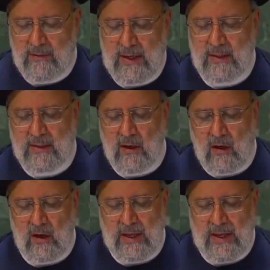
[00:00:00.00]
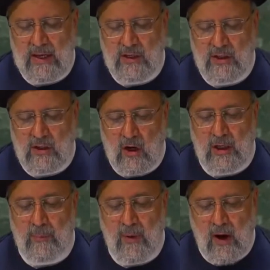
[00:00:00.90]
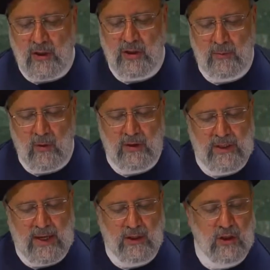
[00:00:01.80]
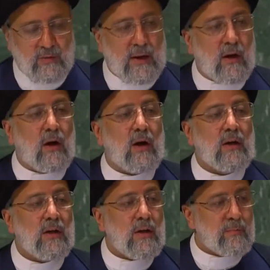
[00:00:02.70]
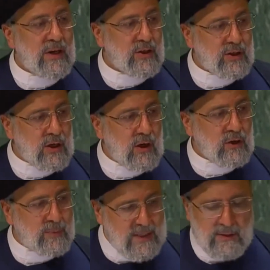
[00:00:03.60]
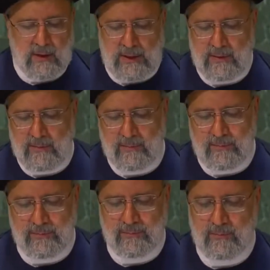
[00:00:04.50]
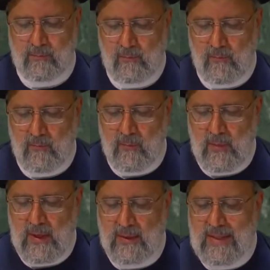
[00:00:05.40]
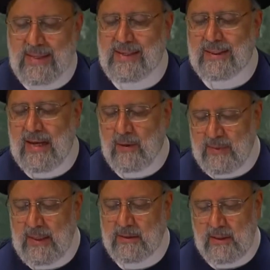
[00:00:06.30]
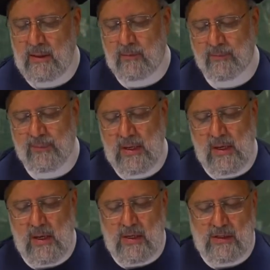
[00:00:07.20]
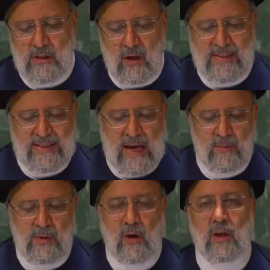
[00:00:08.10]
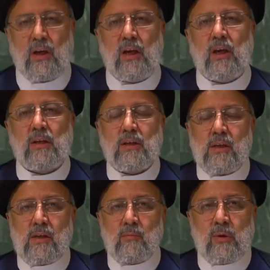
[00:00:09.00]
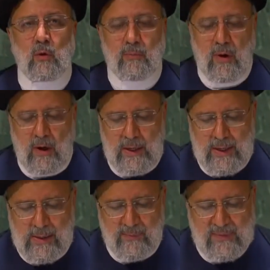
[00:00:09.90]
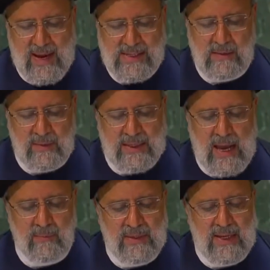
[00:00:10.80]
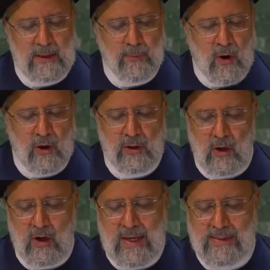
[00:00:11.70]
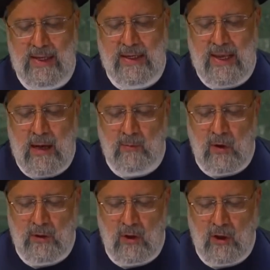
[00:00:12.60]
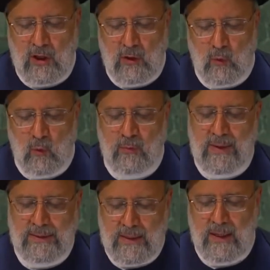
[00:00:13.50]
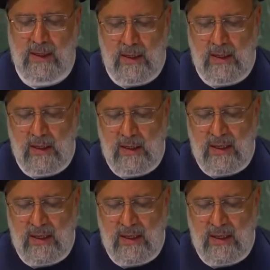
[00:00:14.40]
to bring her national capacity for renewable energy production and share those with other countries. In the security sector, the good neighbor policy seeks